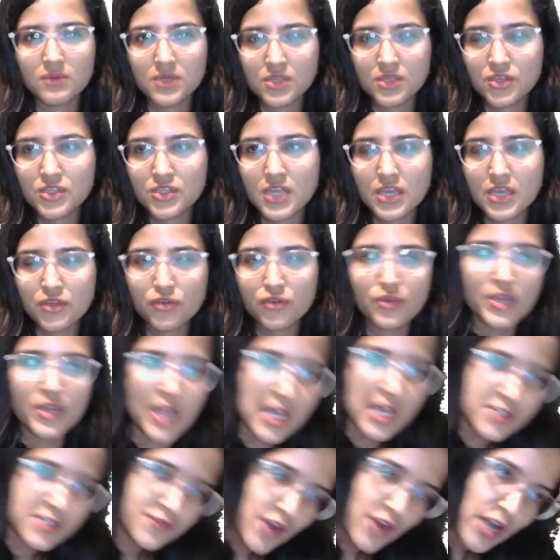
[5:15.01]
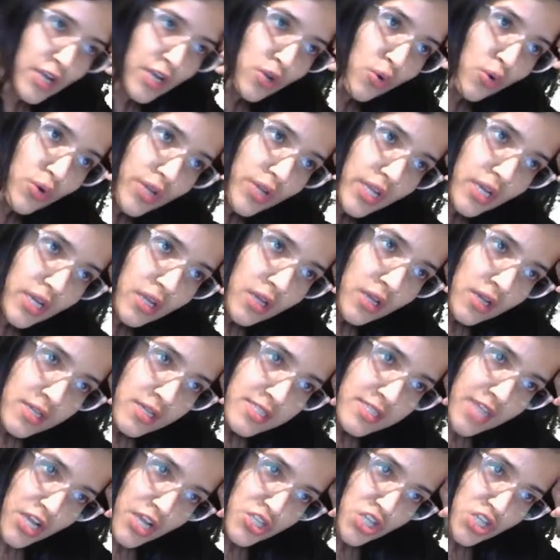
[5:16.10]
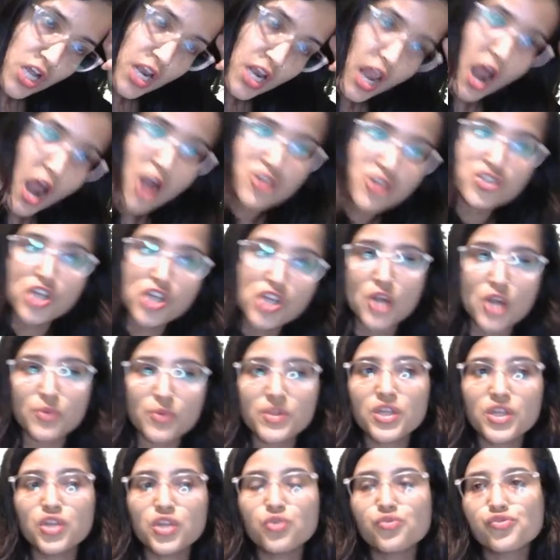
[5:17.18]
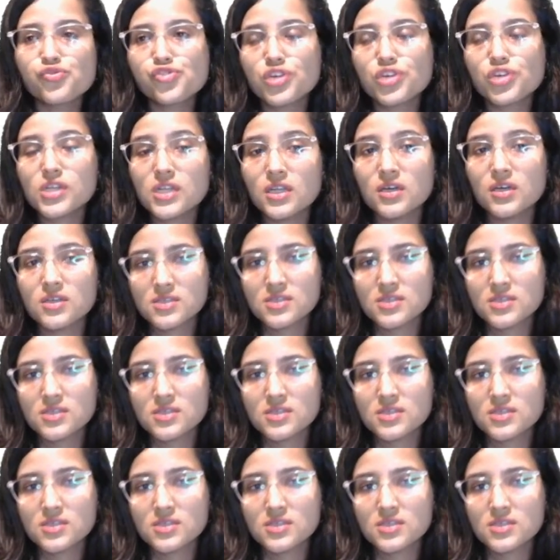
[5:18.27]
It has front loaded such a large cut with a neutral